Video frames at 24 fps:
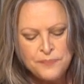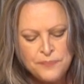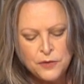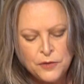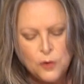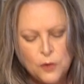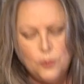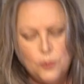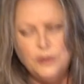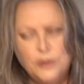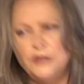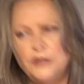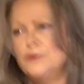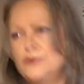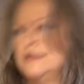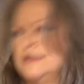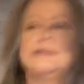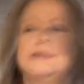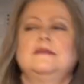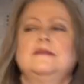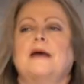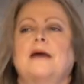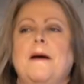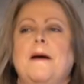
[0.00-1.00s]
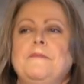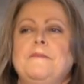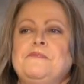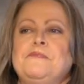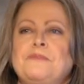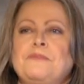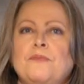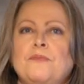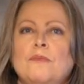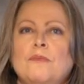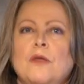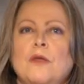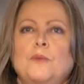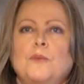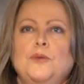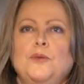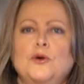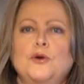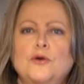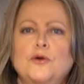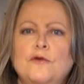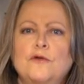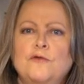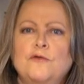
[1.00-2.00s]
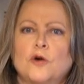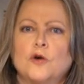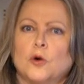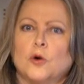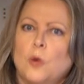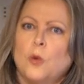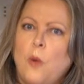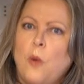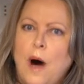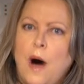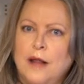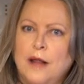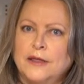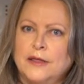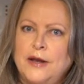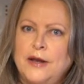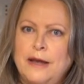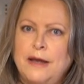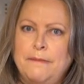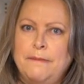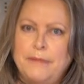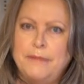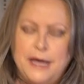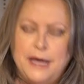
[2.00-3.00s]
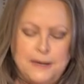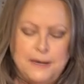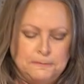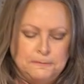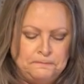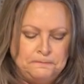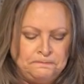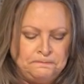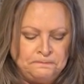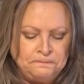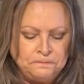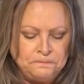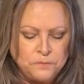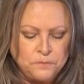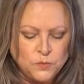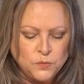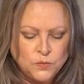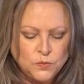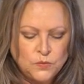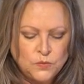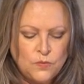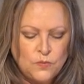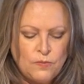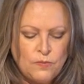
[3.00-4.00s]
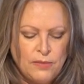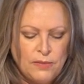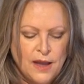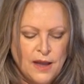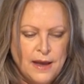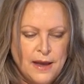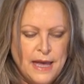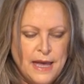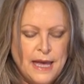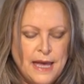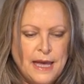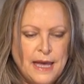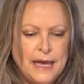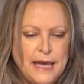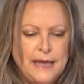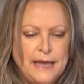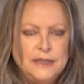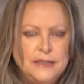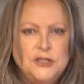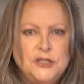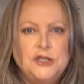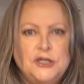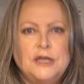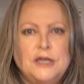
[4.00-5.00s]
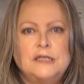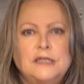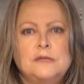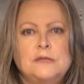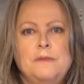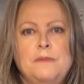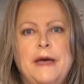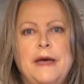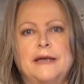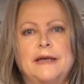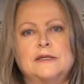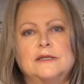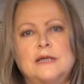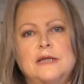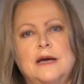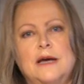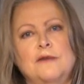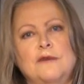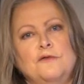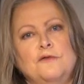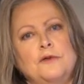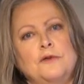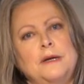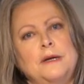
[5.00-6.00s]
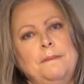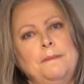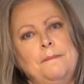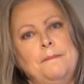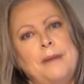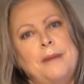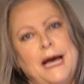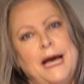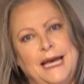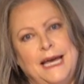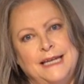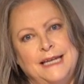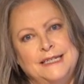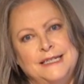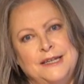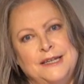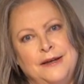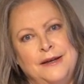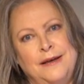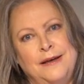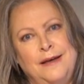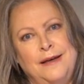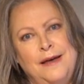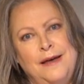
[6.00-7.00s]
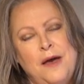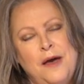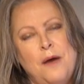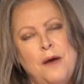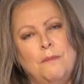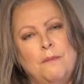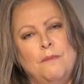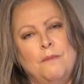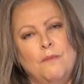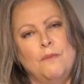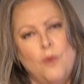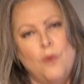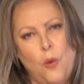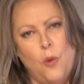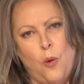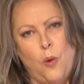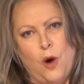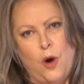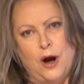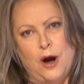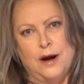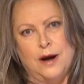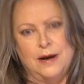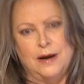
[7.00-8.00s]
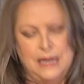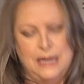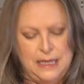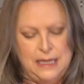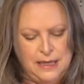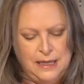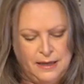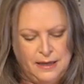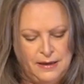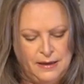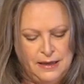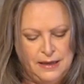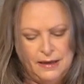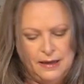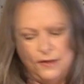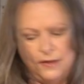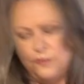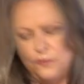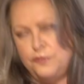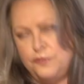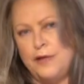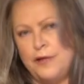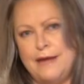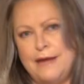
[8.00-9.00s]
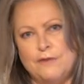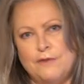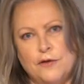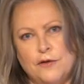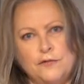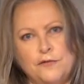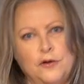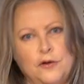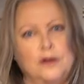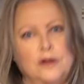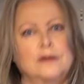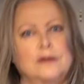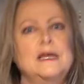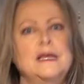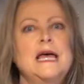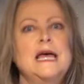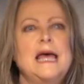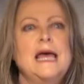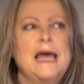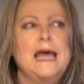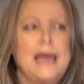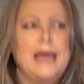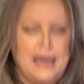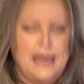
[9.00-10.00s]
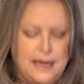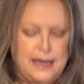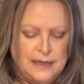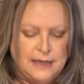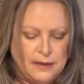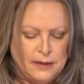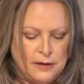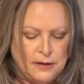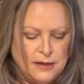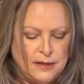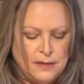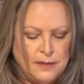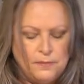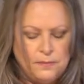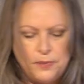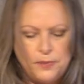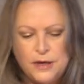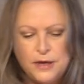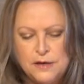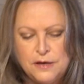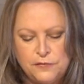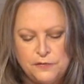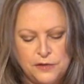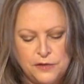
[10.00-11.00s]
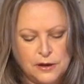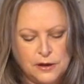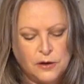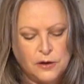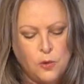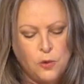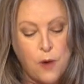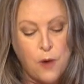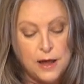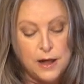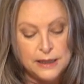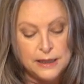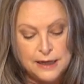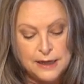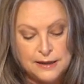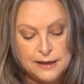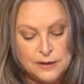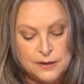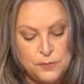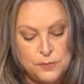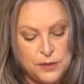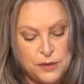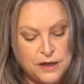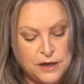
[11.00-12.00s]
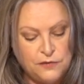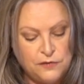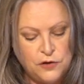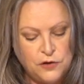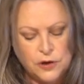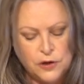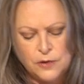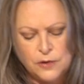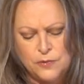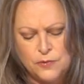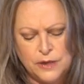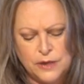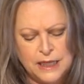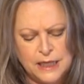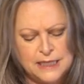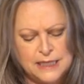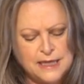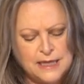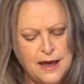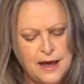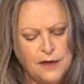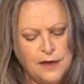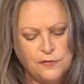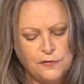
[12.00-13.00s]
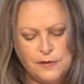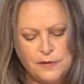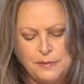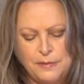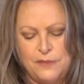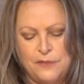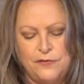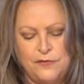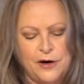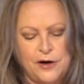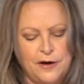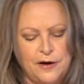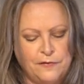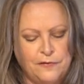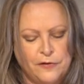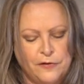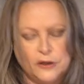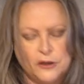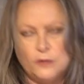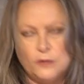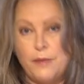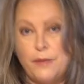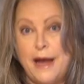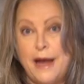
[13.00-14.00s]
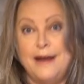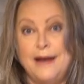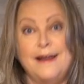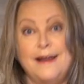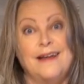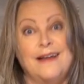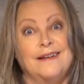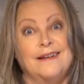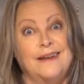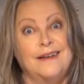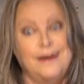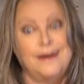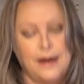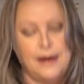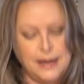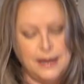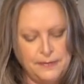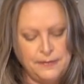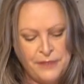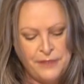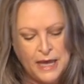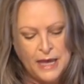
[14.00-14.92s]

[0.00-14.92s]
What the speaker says: When you get that beautiful quality meat, it just makes every bite more flavorful. And the beef, the quality of the beef, you can really tell from the very first bite and cut.